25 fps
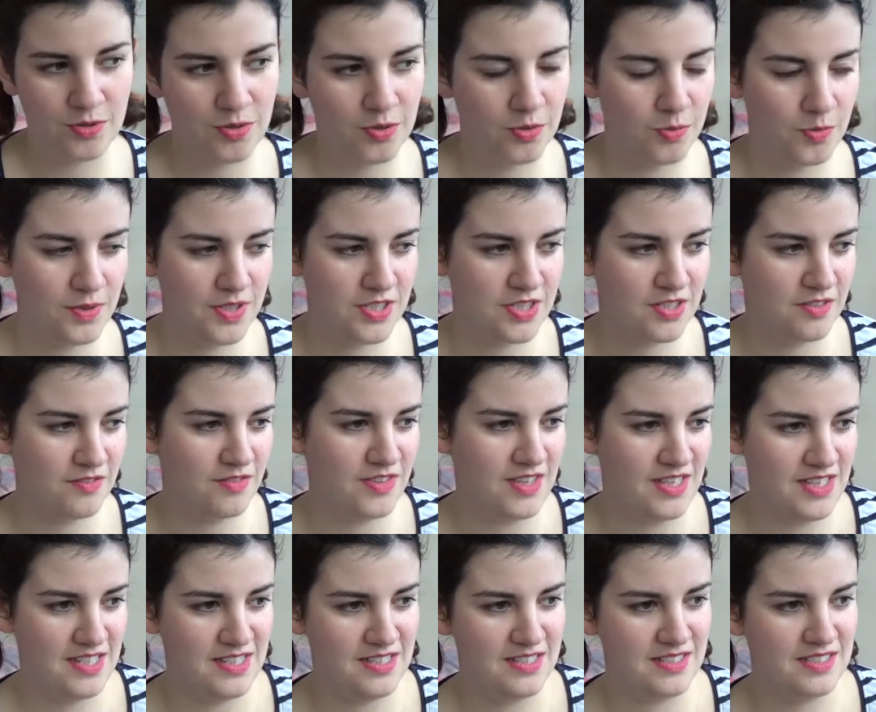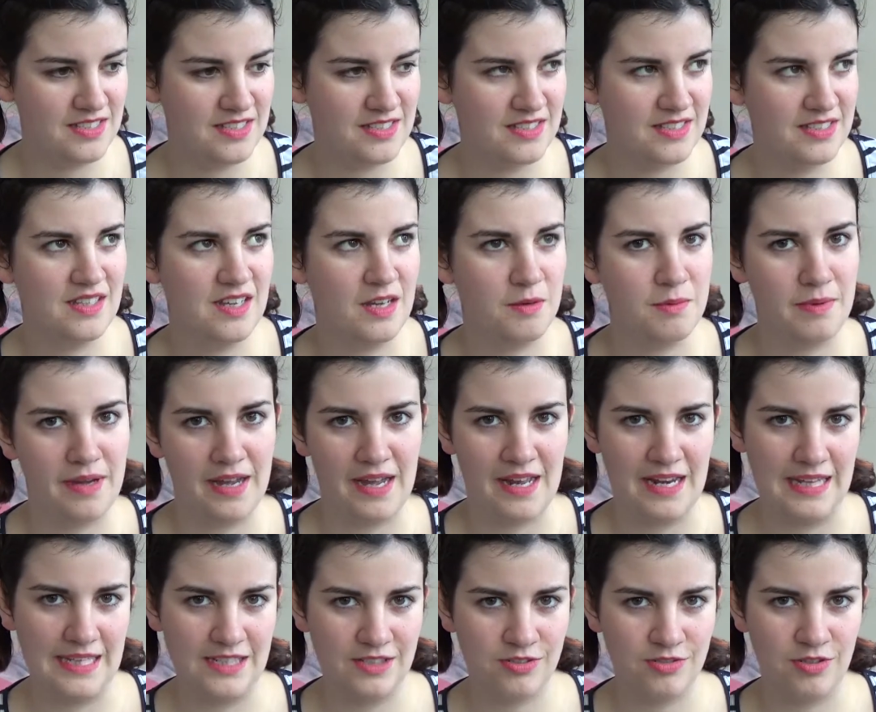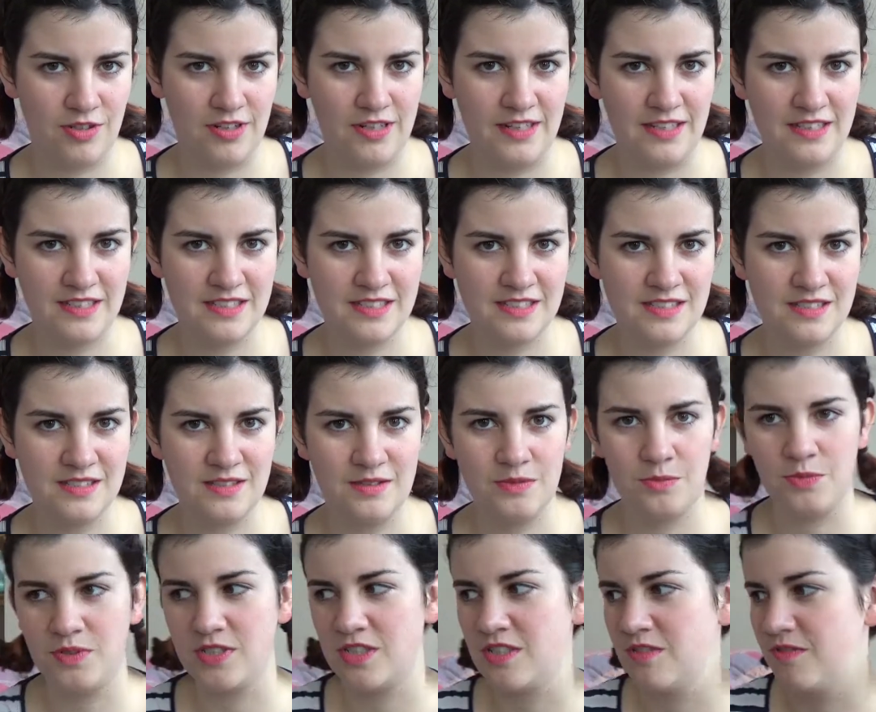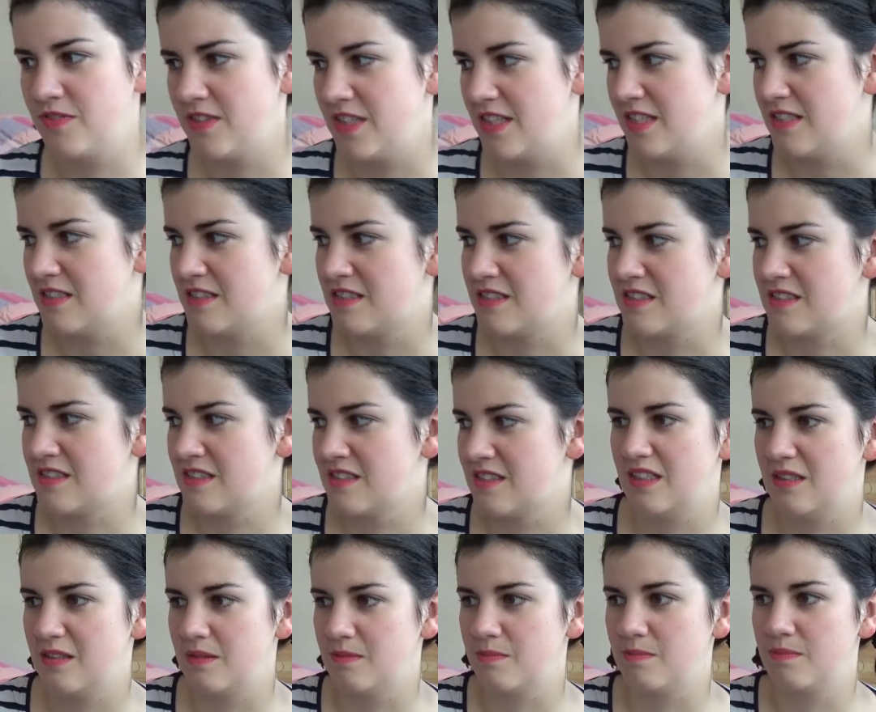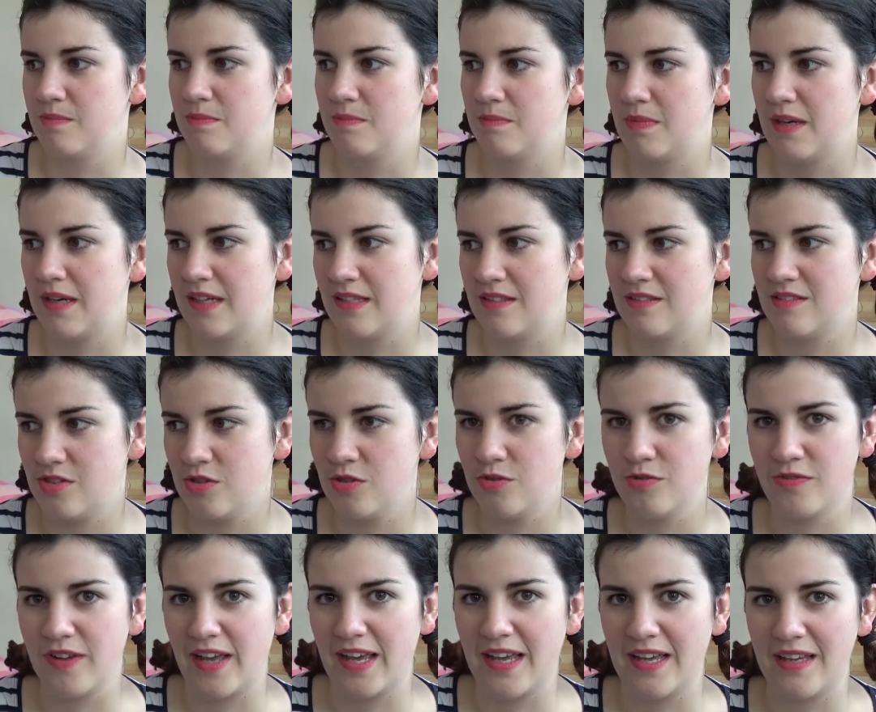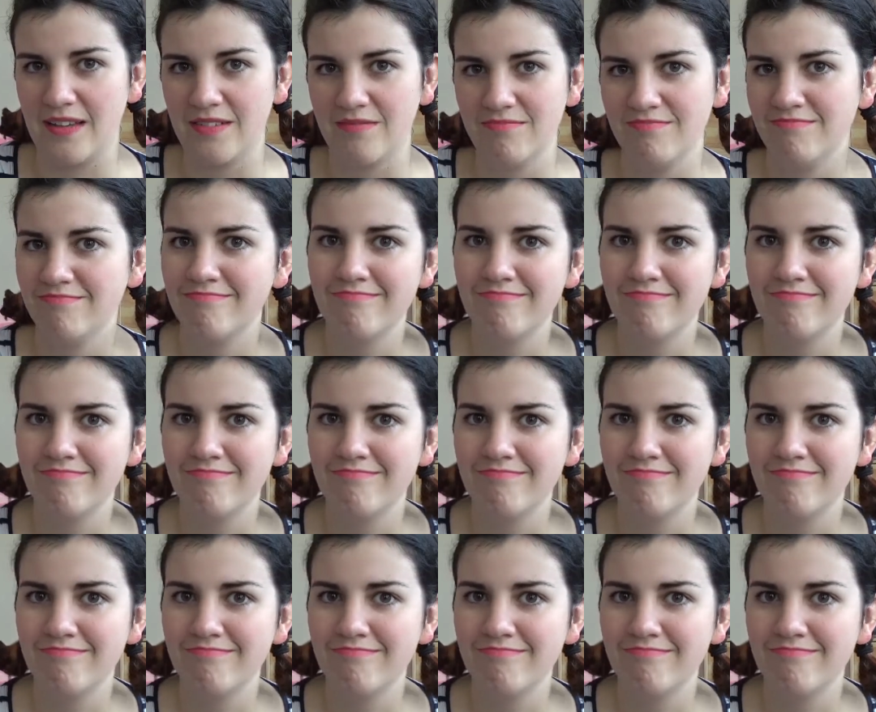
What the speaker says: Which of these are my electronics? Which of these are my duvet?